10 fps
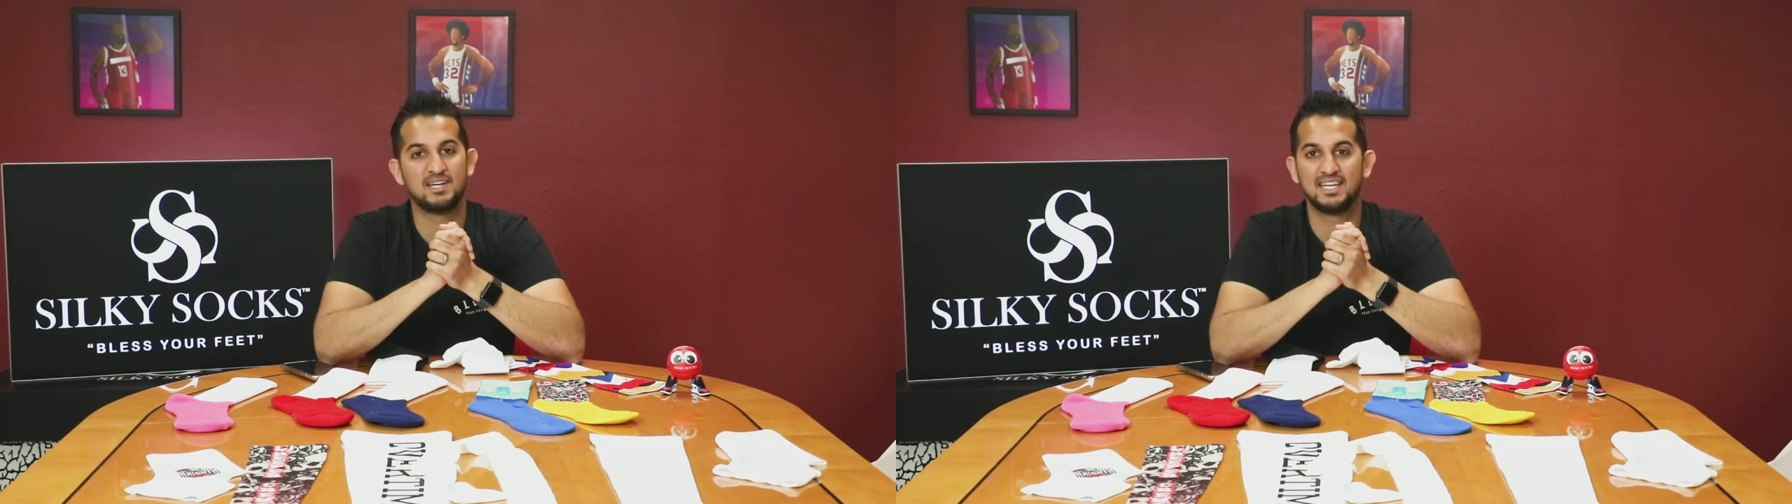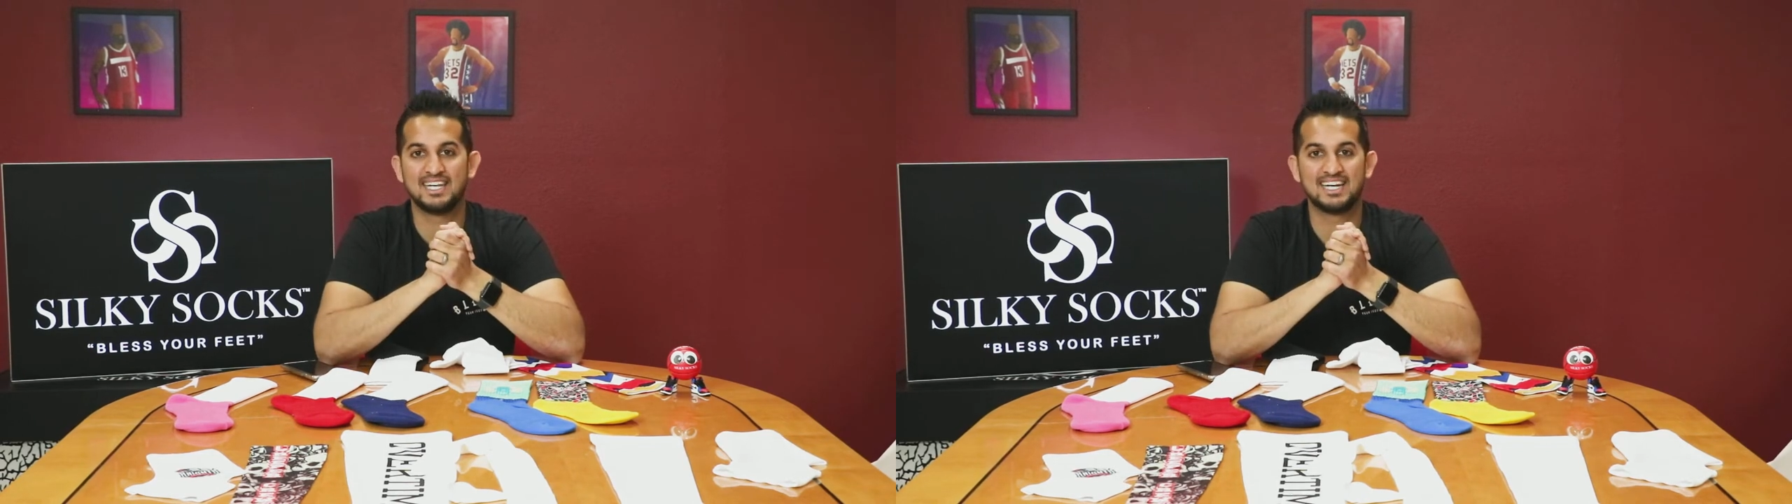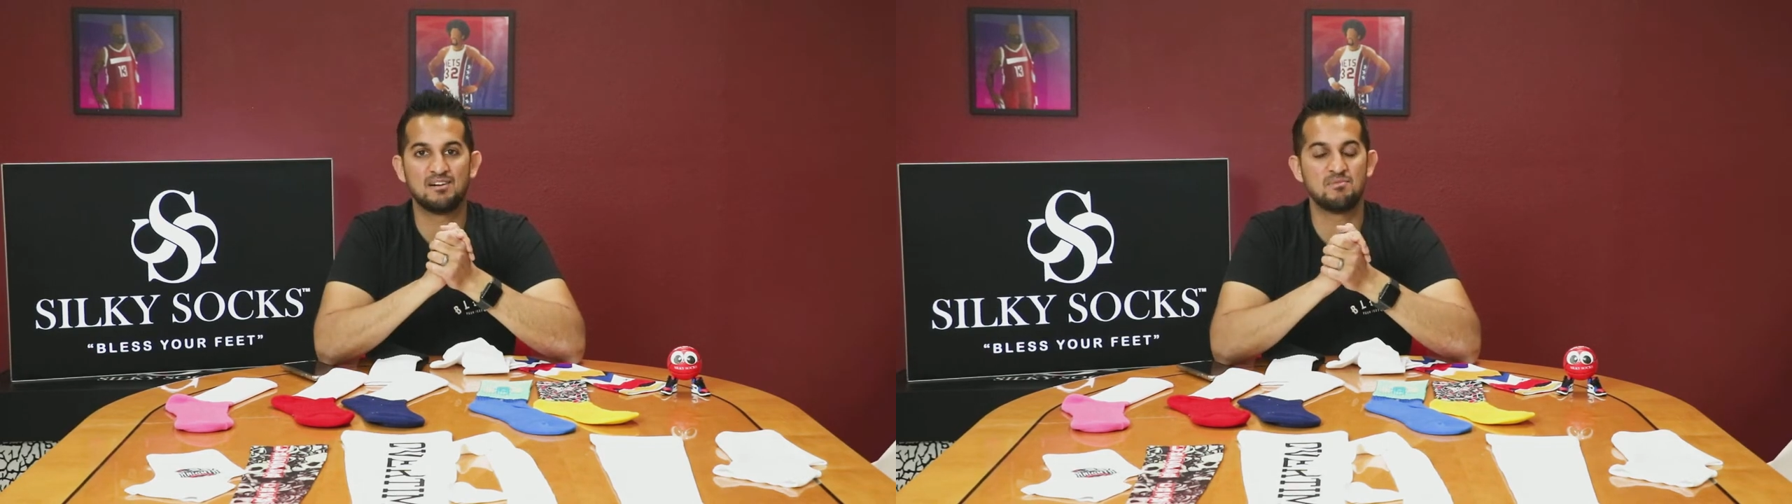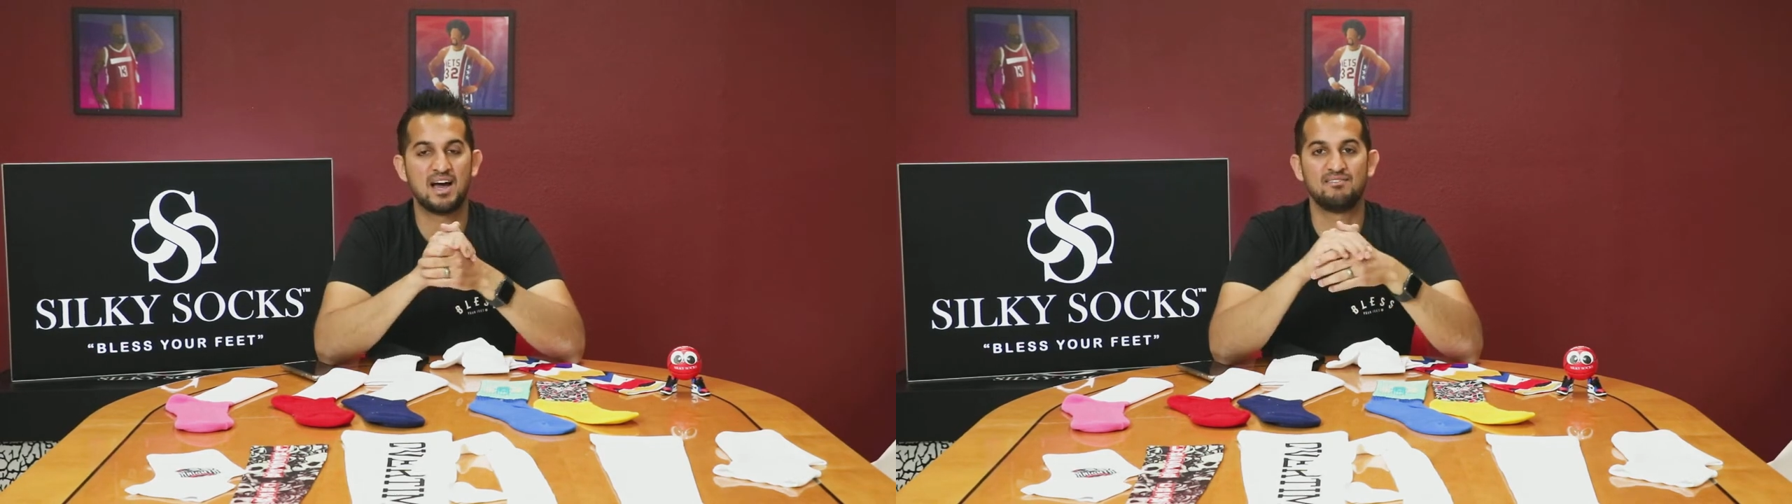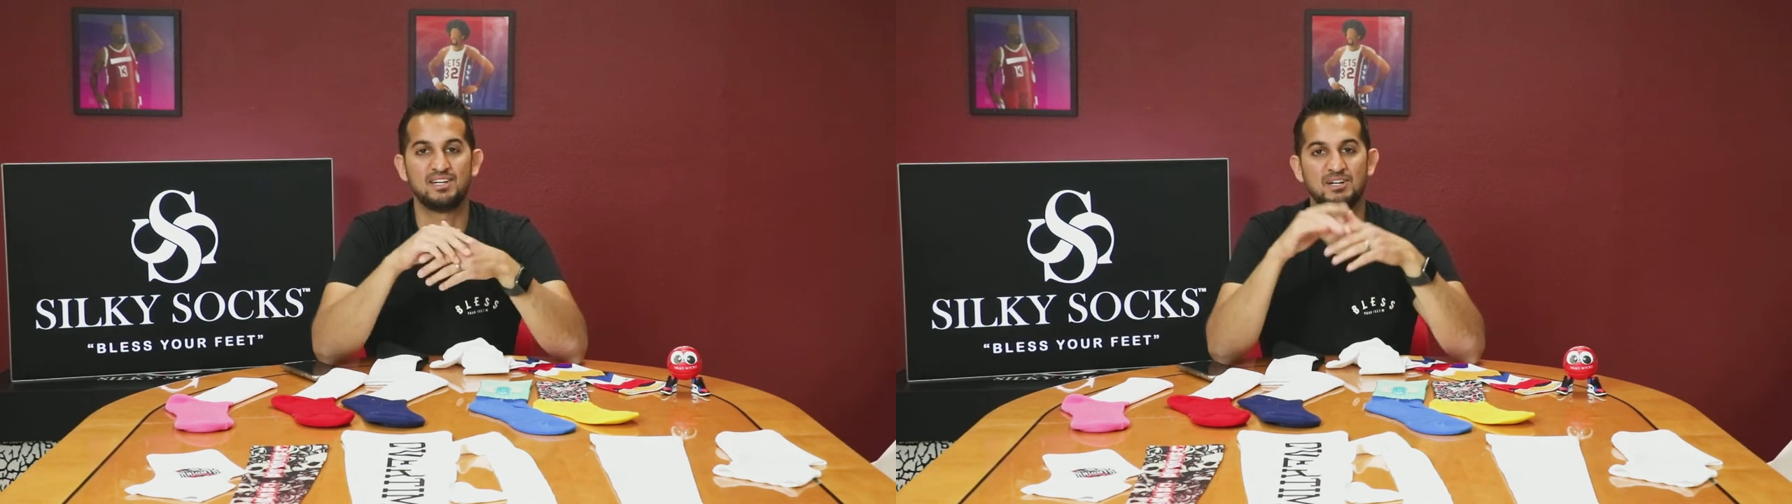and I'm
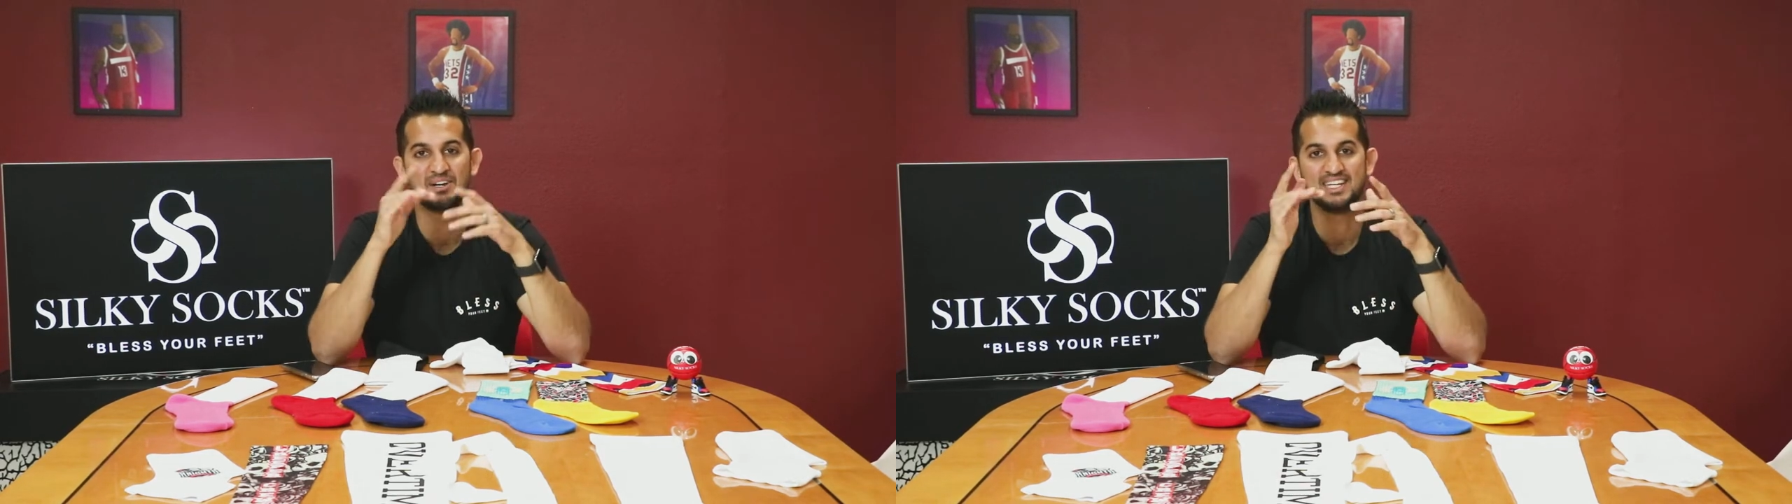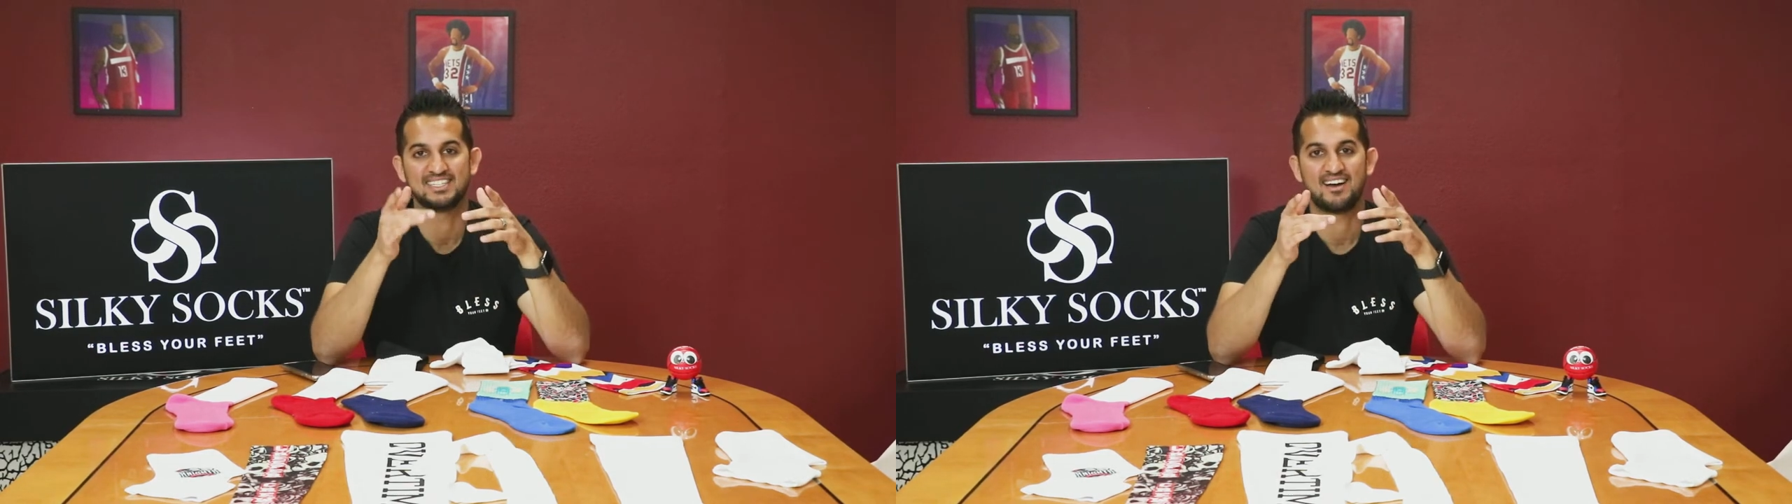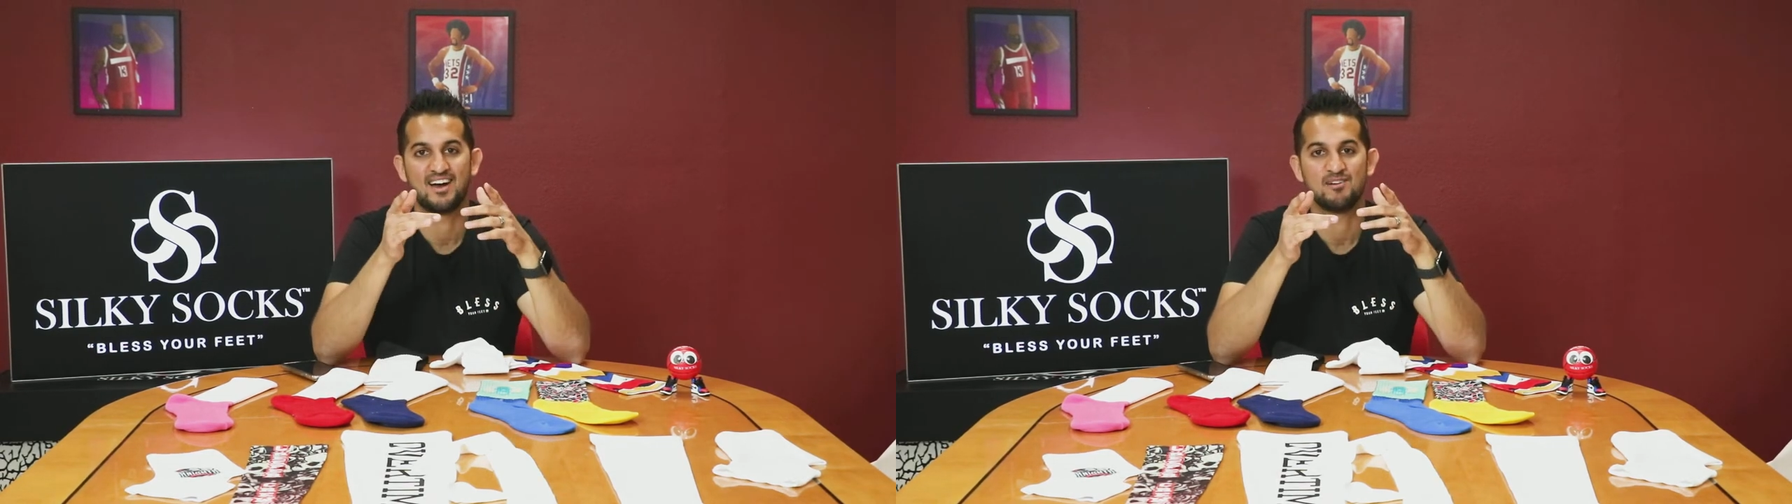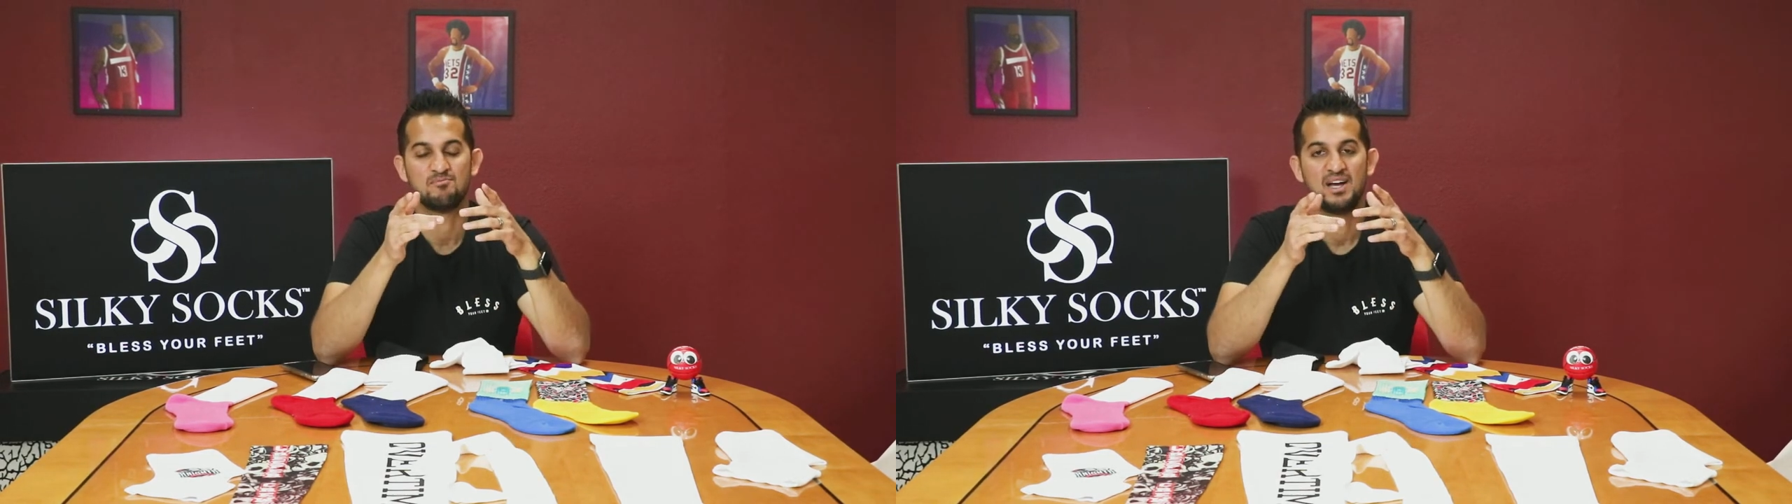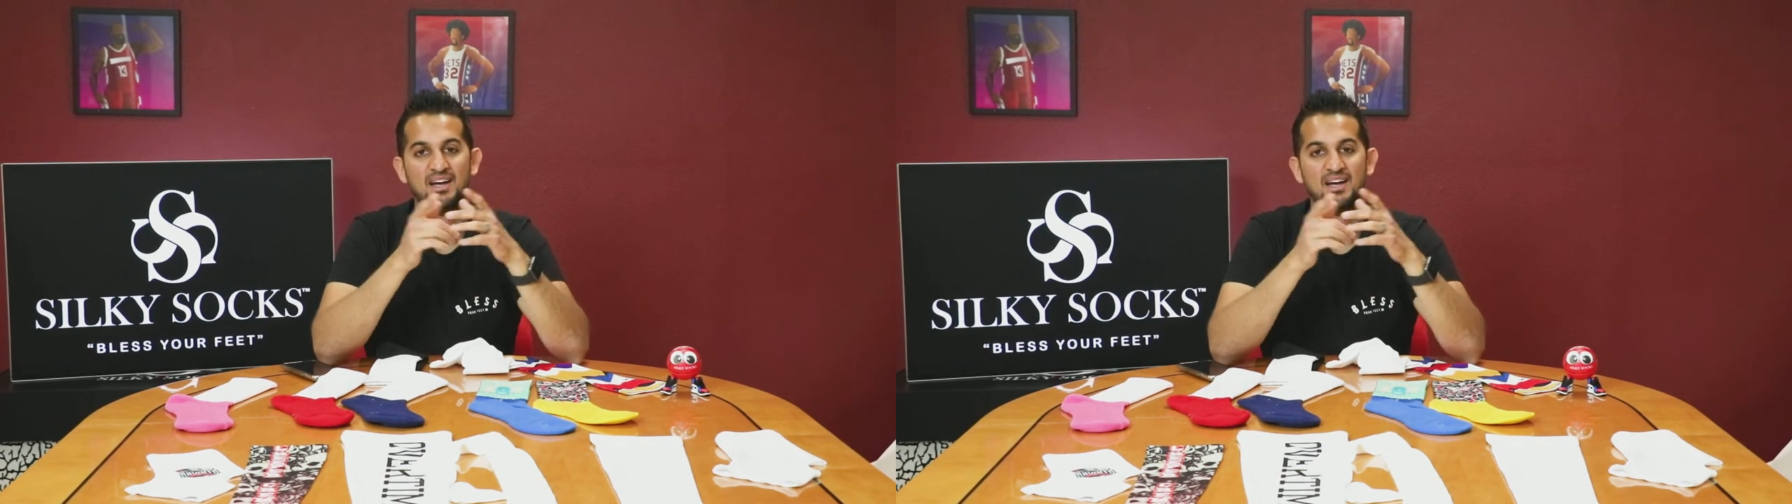having a great time.